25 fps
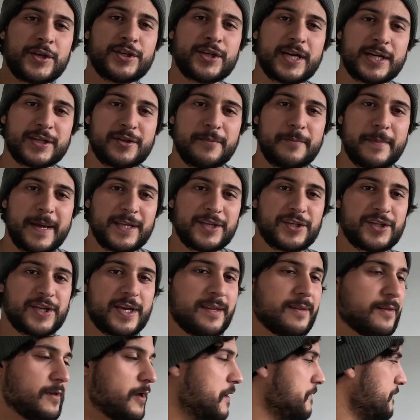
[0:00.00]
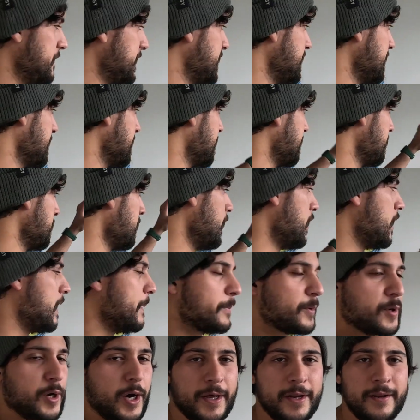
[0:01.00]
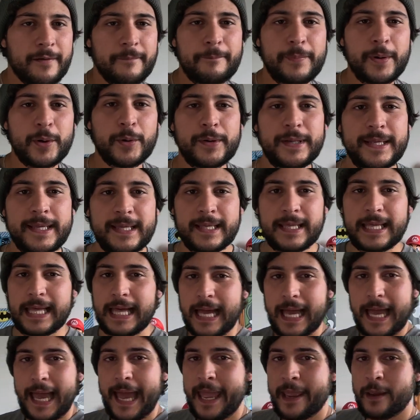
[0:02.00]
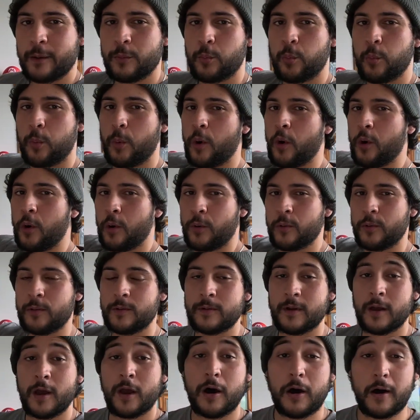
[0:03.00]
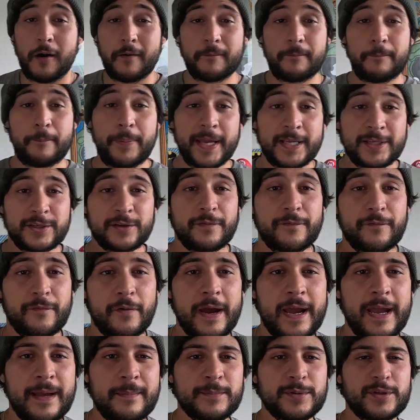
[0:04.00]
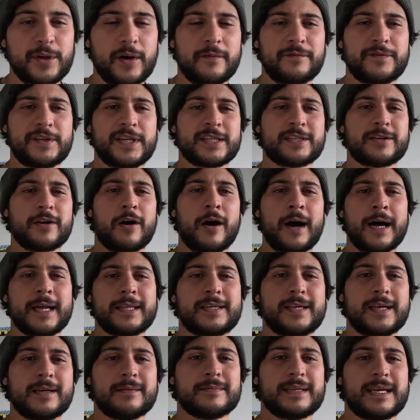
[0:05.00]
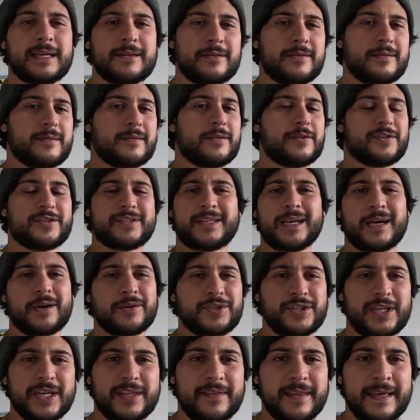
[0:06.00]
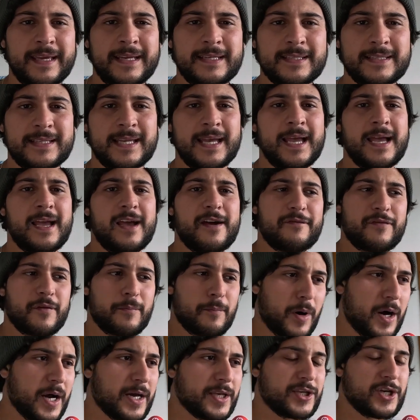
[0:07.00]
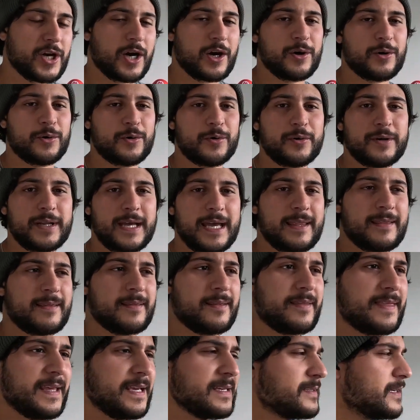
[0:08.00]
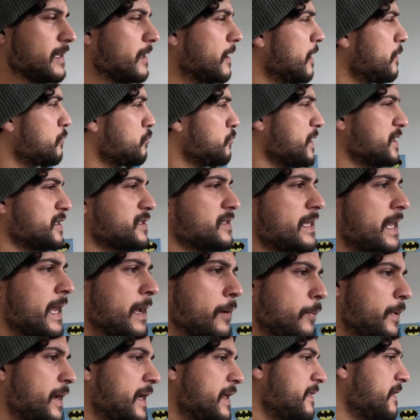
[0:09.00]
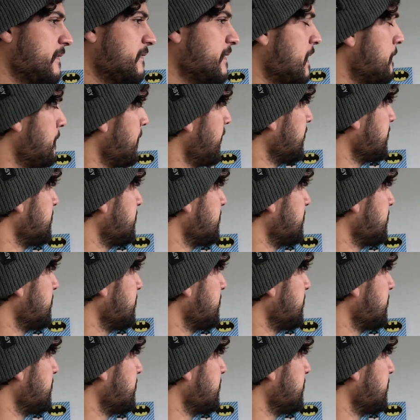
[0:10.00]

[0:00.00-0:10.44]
I'd just like to mention over here, I'm kind of building a wall of picture frames of just items and nostalgic things from my childhood and things that I resonate with, if that